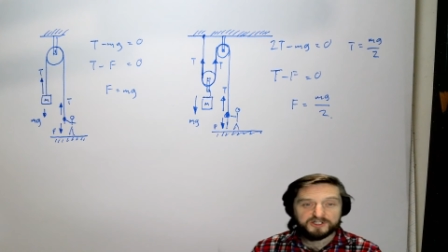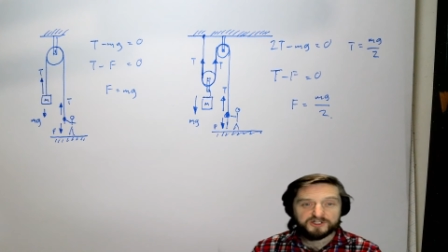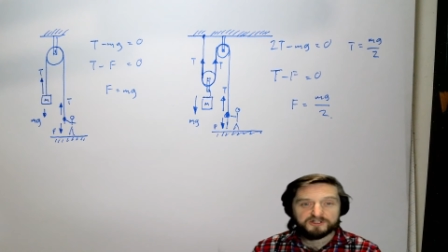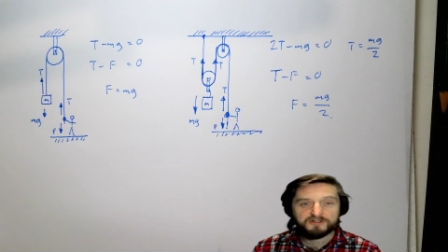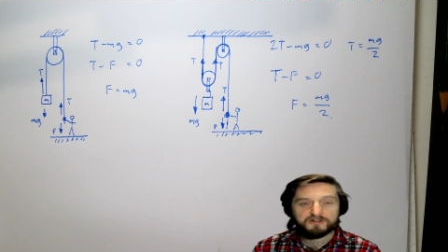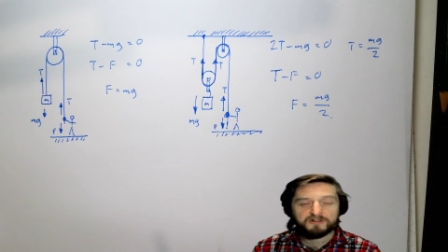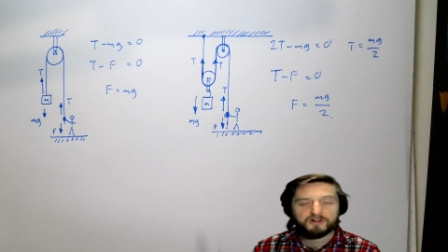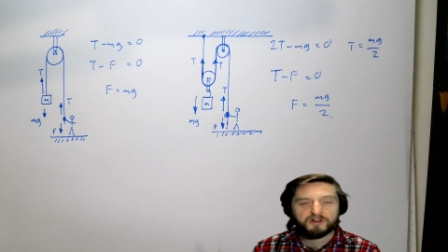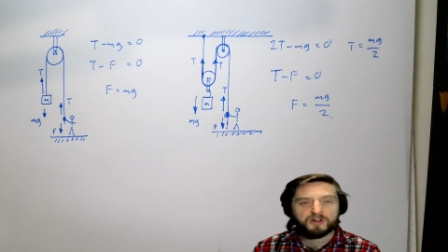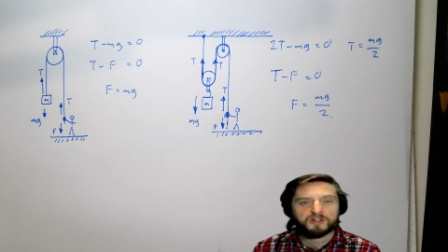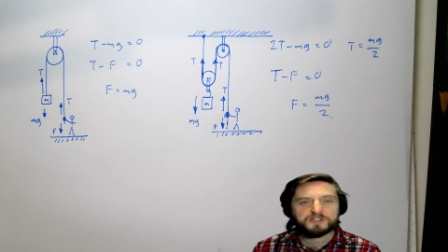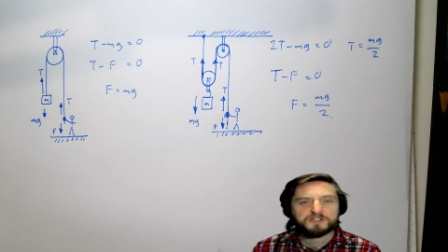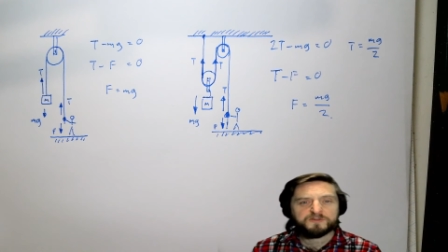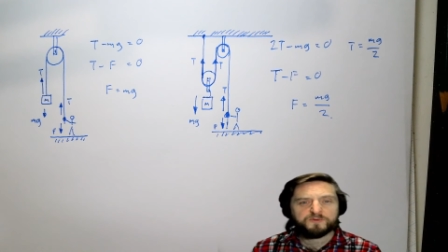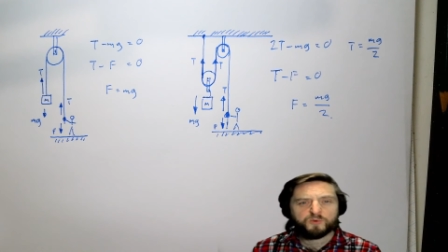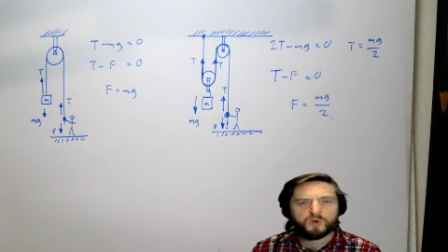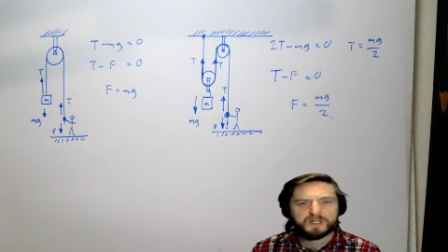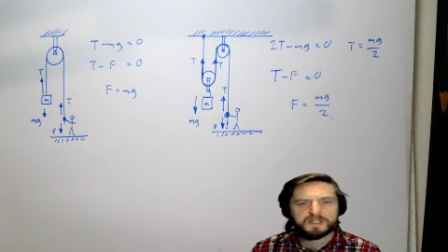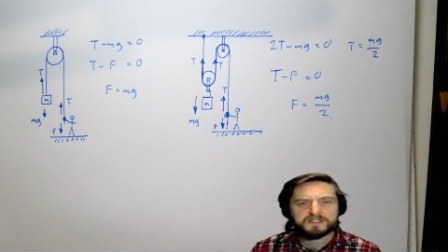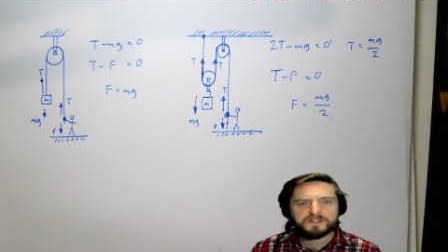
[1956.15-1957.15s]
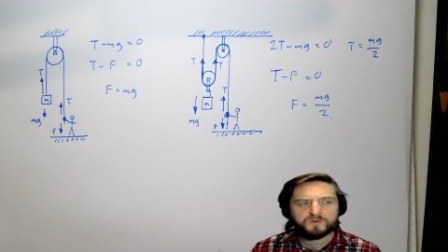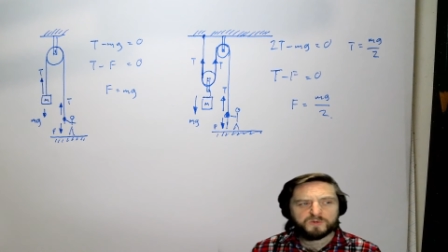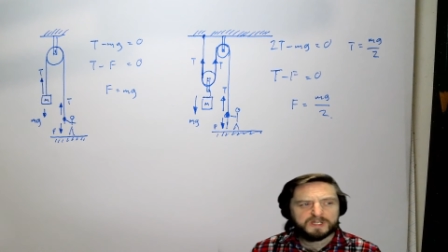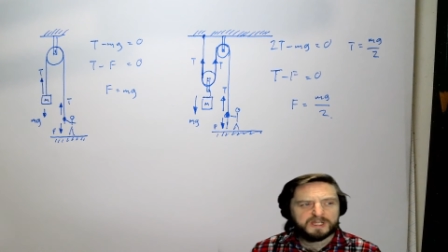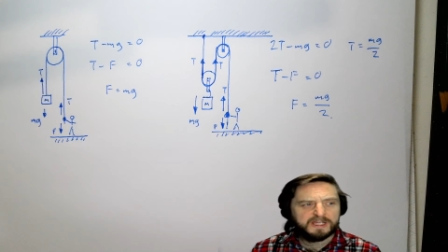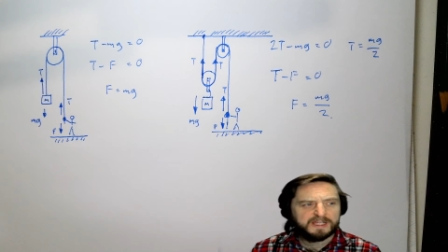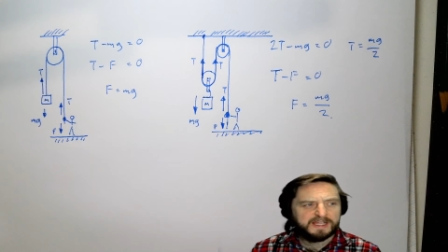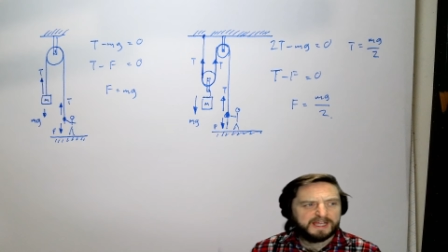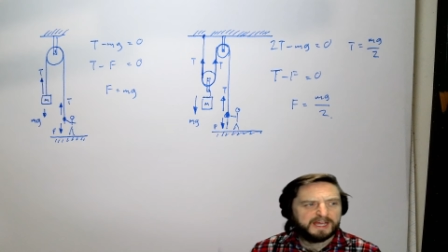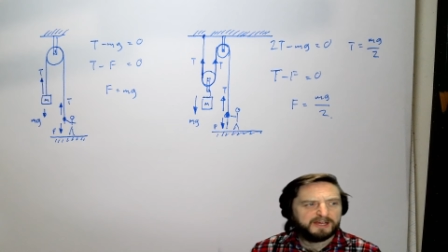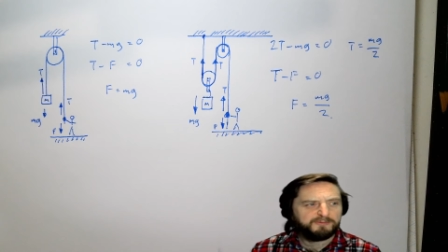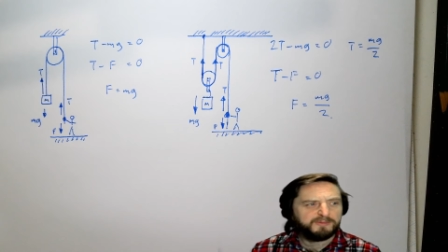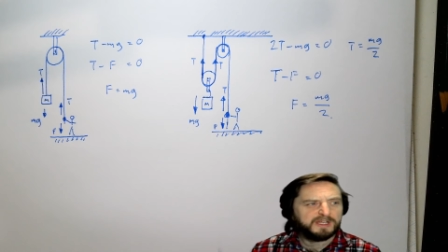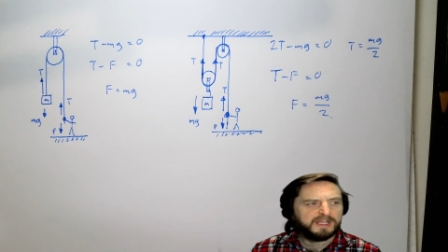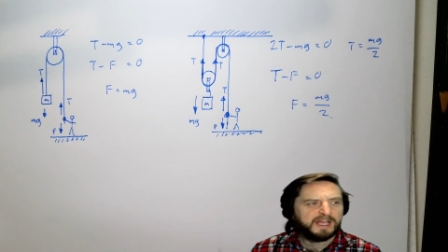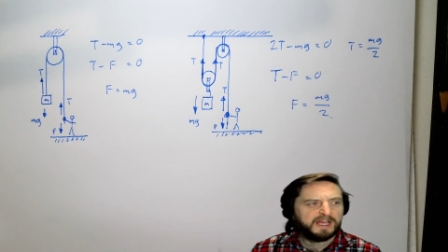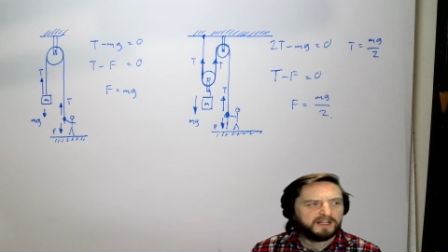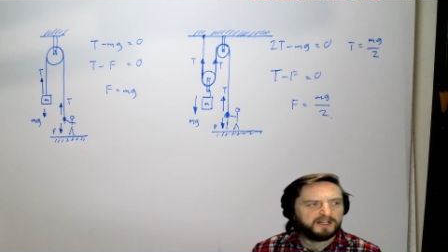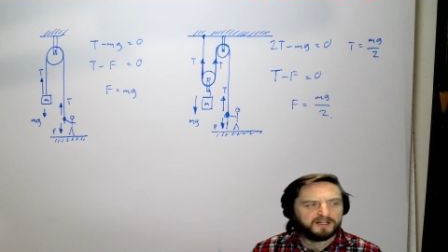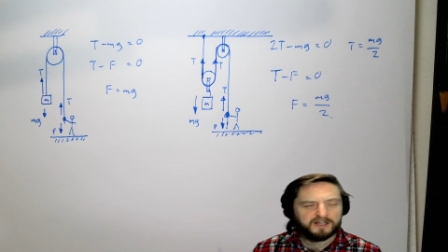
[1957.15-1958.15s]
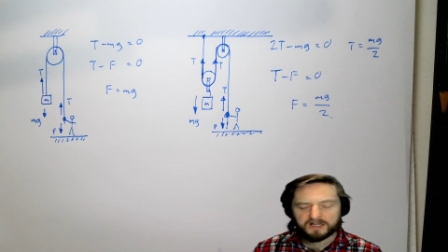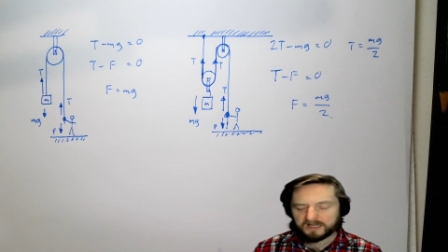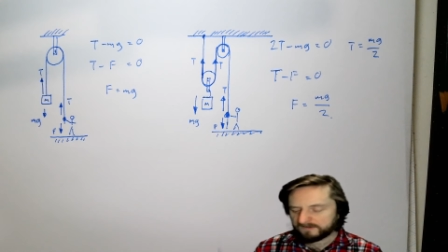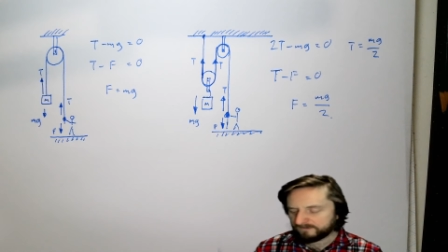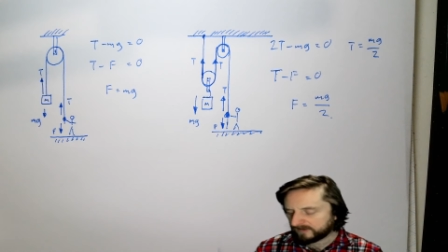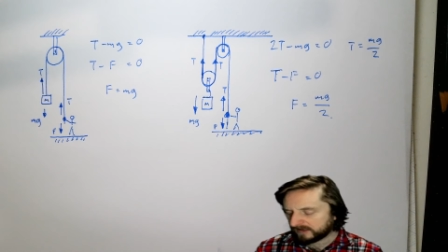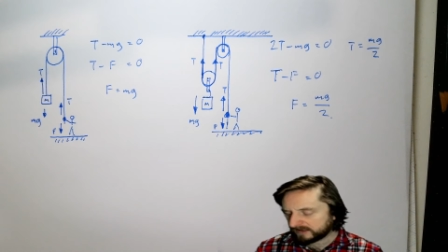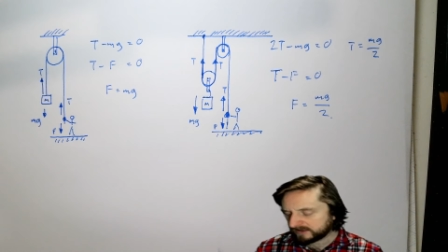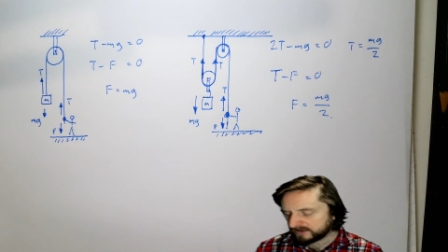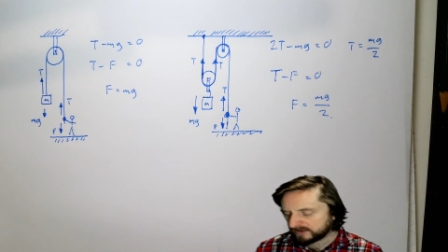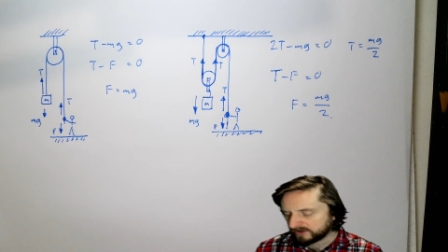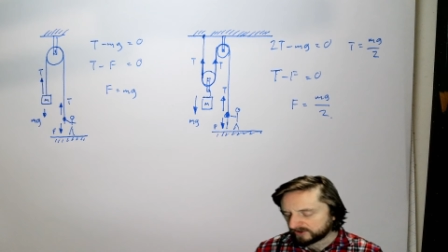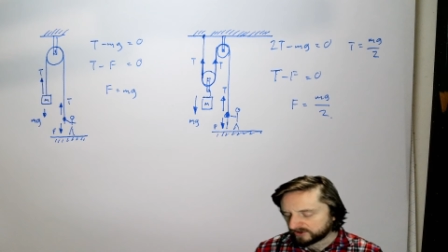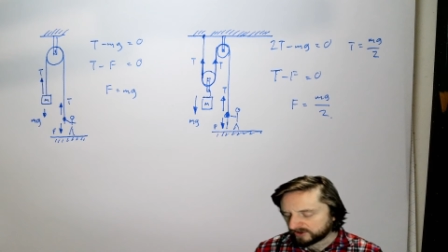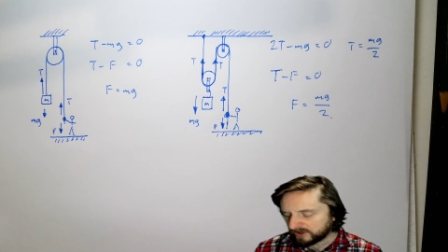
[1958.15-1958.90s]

and there are lots of ways that we can get mechanical advantage